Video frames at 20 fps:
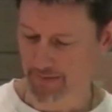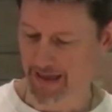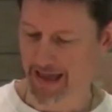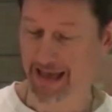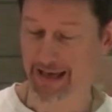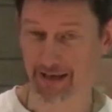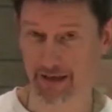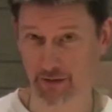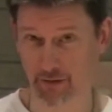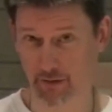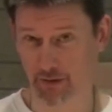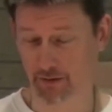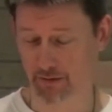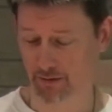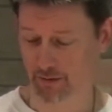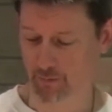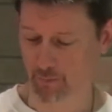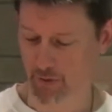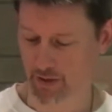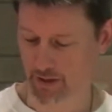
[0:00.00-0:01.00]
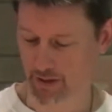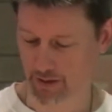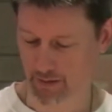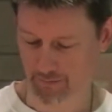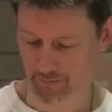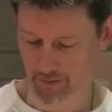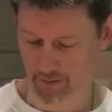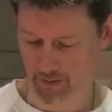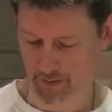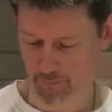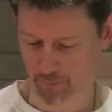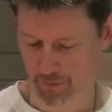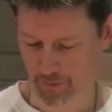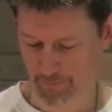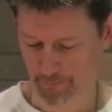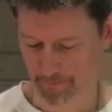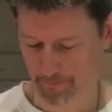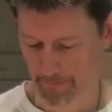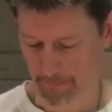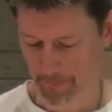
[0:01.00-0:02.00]
That is also made out of copper.
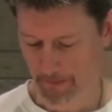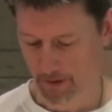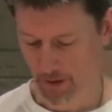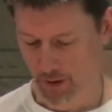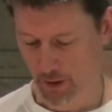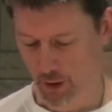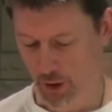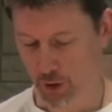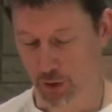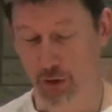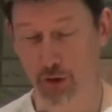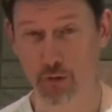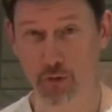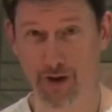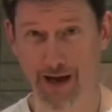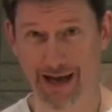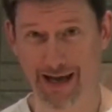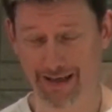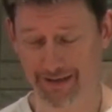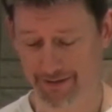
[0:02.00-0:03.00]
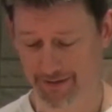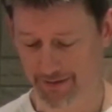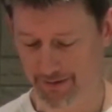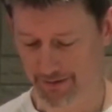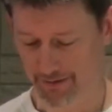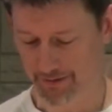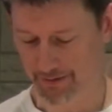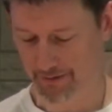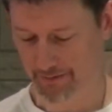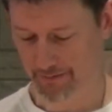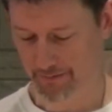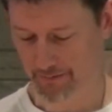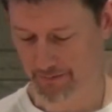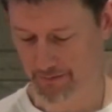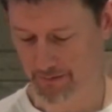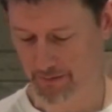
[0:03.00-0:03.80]
2 asses